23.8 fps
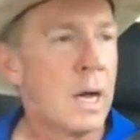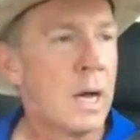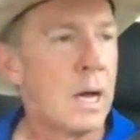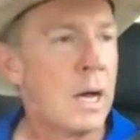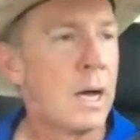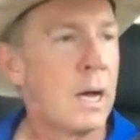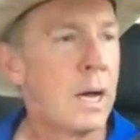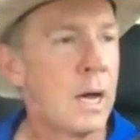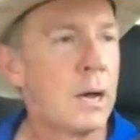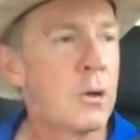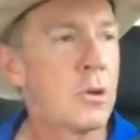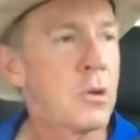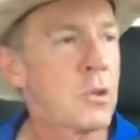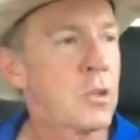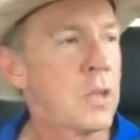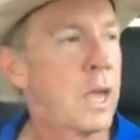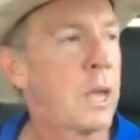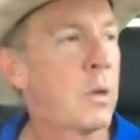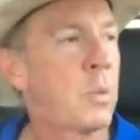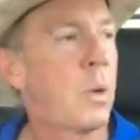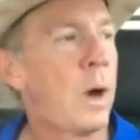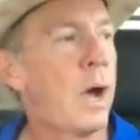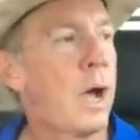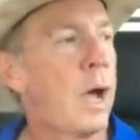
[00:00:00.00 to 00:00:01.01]
I
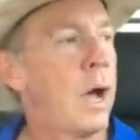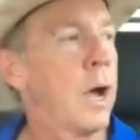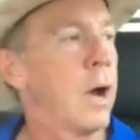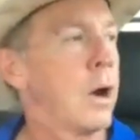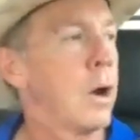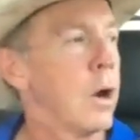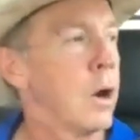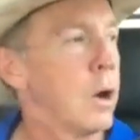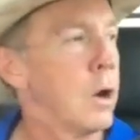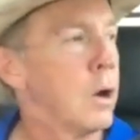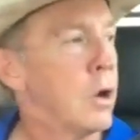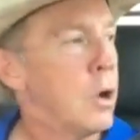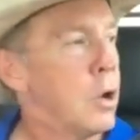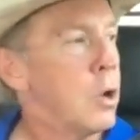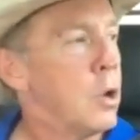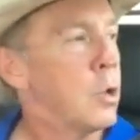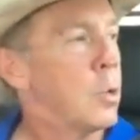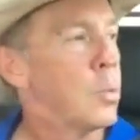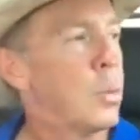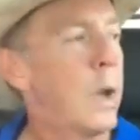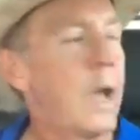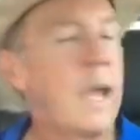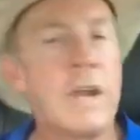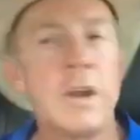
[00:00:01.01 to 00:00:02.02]
understand why our
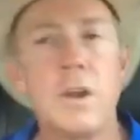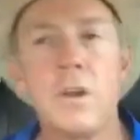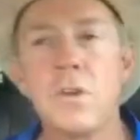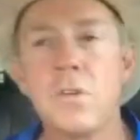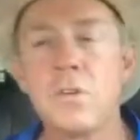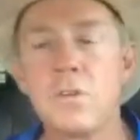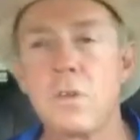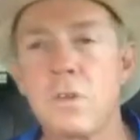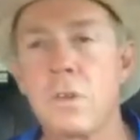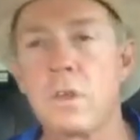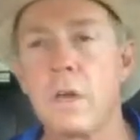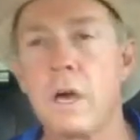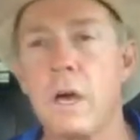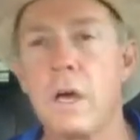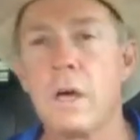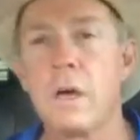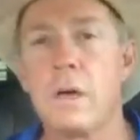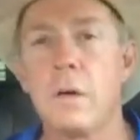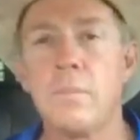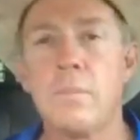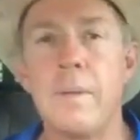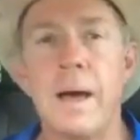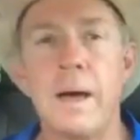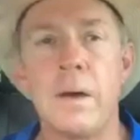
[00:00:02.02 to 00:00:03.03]
reiners
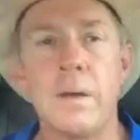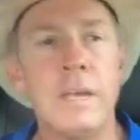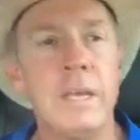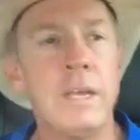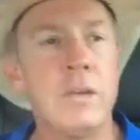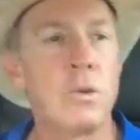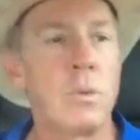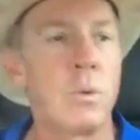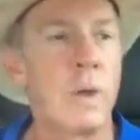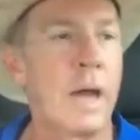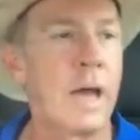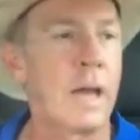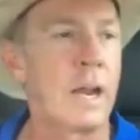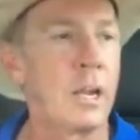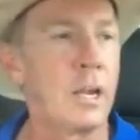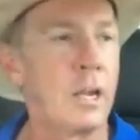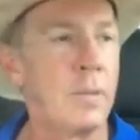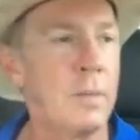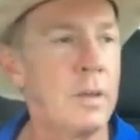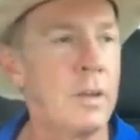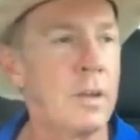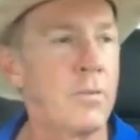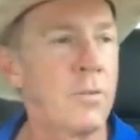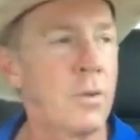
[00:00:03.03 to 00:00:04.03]
might need to ride a
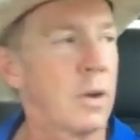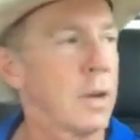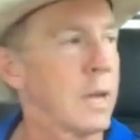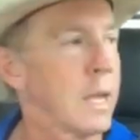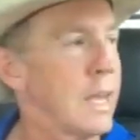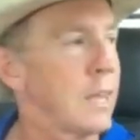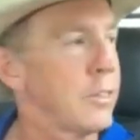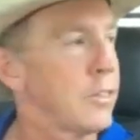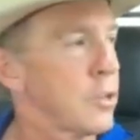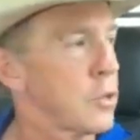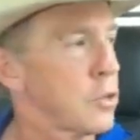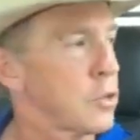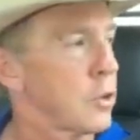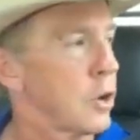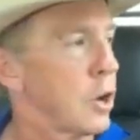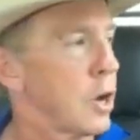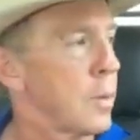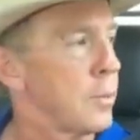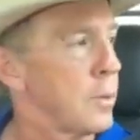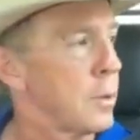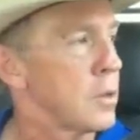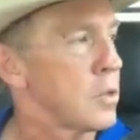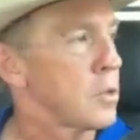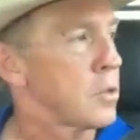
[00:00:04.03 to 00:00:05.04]
little bit different length of
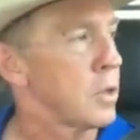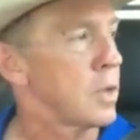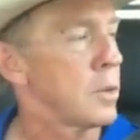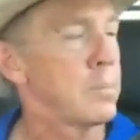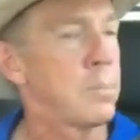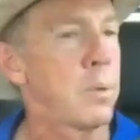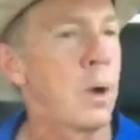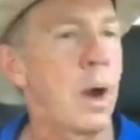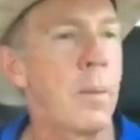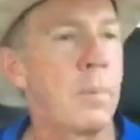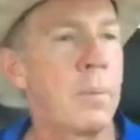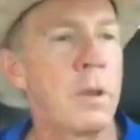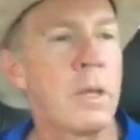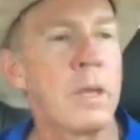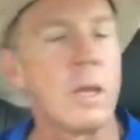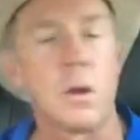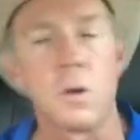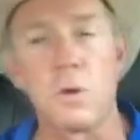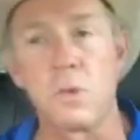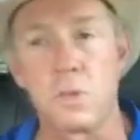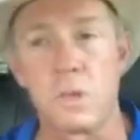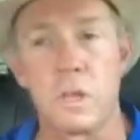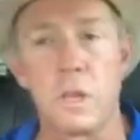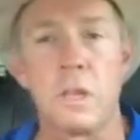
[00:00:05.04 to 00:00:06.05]
stirrup and sit properly,
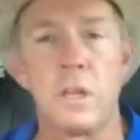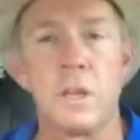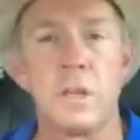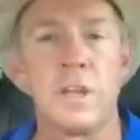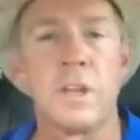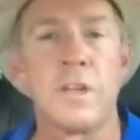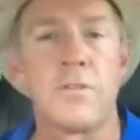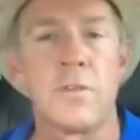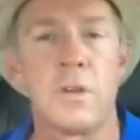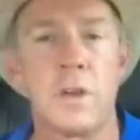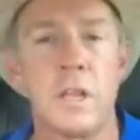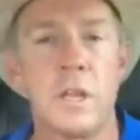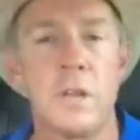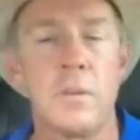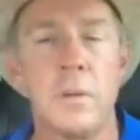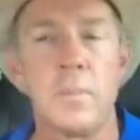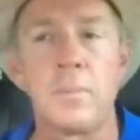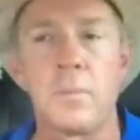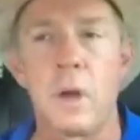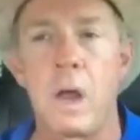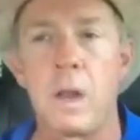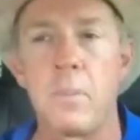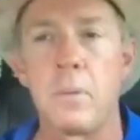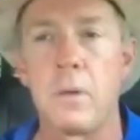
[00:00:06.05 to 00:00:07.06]
or sit a little differently to be
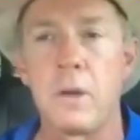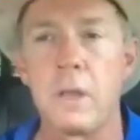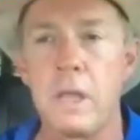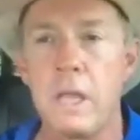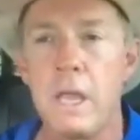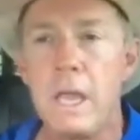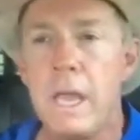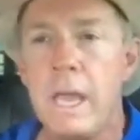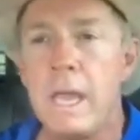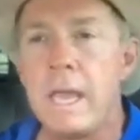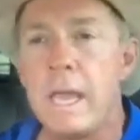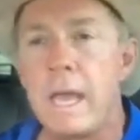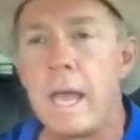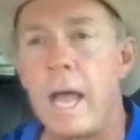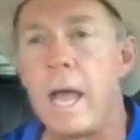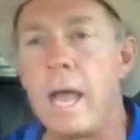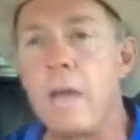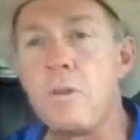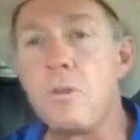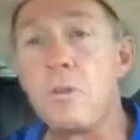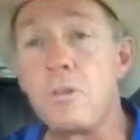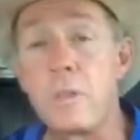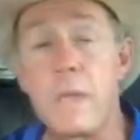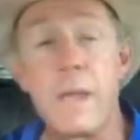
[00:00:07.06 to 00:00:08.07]
properly.
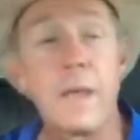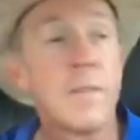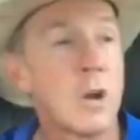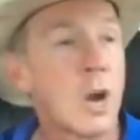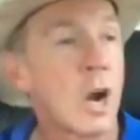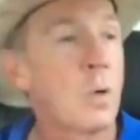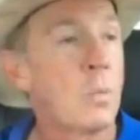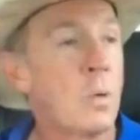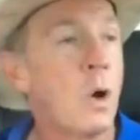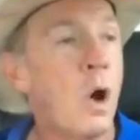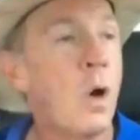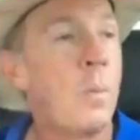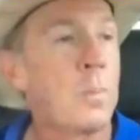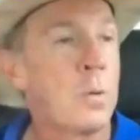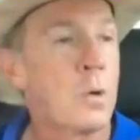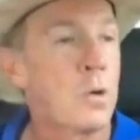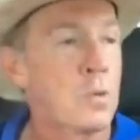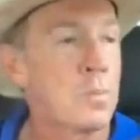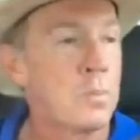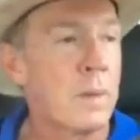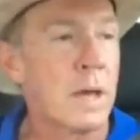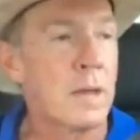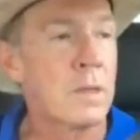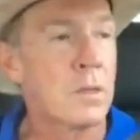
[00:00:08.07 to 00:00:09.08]
I understand that our
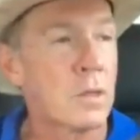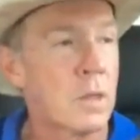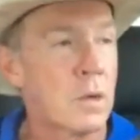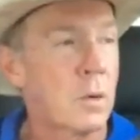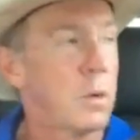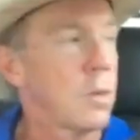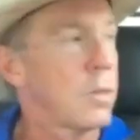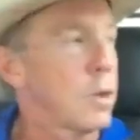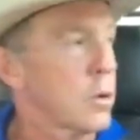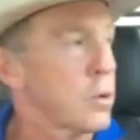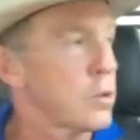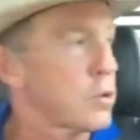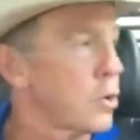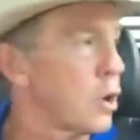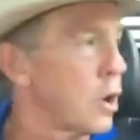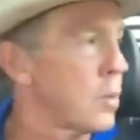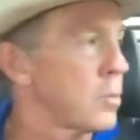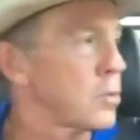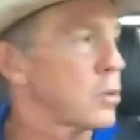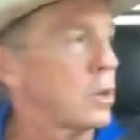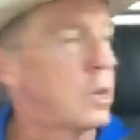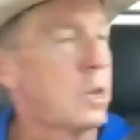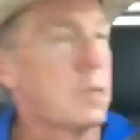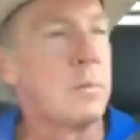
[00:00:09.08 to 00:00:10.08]
ropers might sit with our
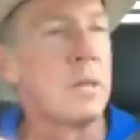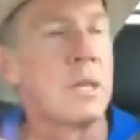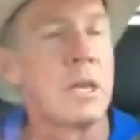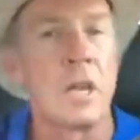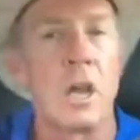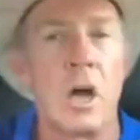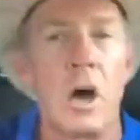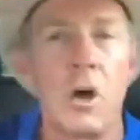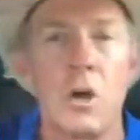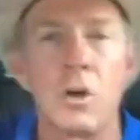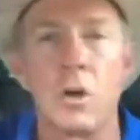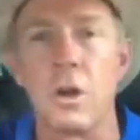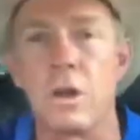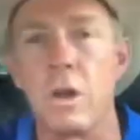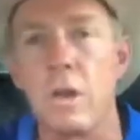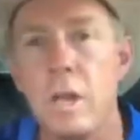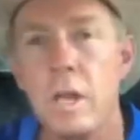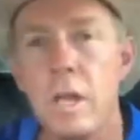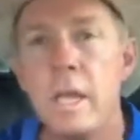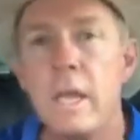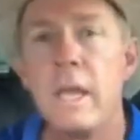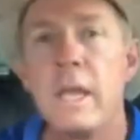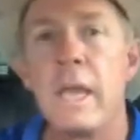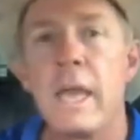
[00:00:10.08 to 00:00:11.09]
stirrups a little bit longer,
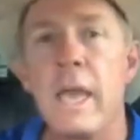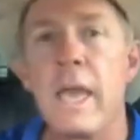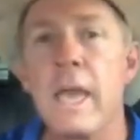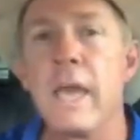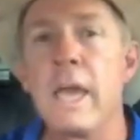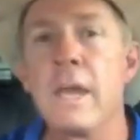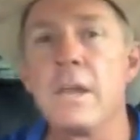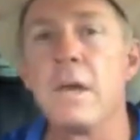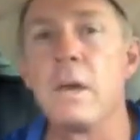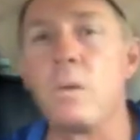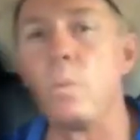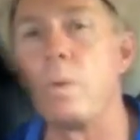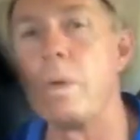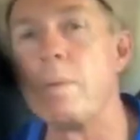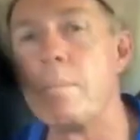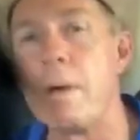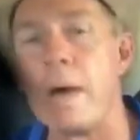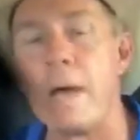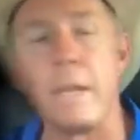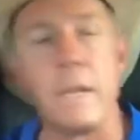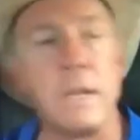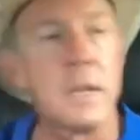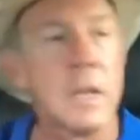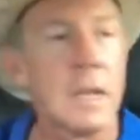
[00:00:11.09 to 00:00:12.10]
and we
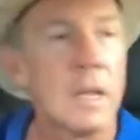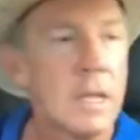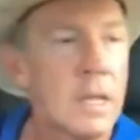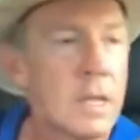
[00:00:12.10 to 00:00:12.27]
might,